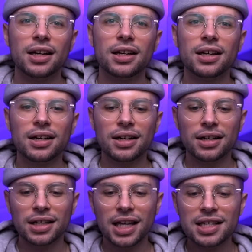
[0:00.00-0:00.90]

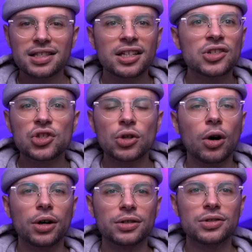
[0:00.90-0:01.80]

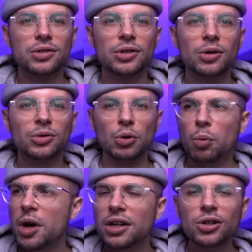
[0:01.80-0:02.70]
stars, you know, the
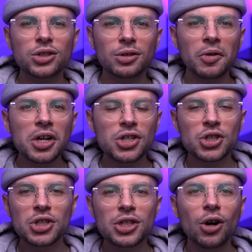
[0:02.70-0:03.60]
winners of
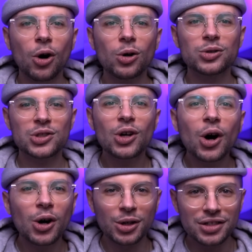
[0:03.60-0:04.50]
AGT
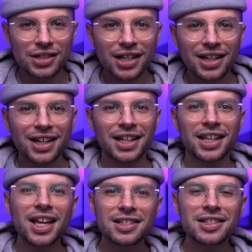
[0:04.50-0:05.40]
All-Stars,
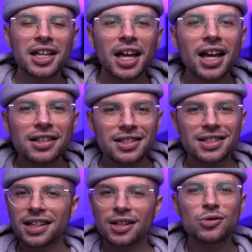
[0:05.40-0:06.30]
guesting at
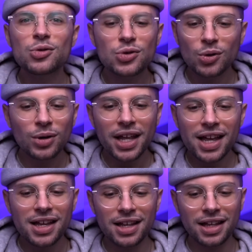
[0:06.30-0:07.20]
Cirque du
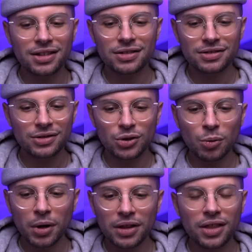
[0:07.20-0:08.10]
Soleil and
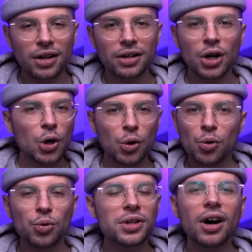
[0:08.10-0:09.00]
doing their
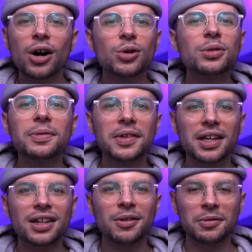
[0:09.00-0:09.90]

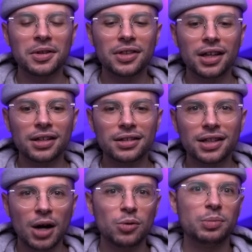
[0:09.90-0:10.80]
choreography and everything.
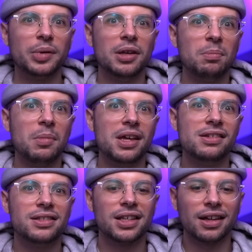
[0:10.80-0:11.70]
That would be
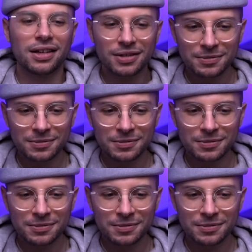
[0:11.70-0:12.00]
amazing.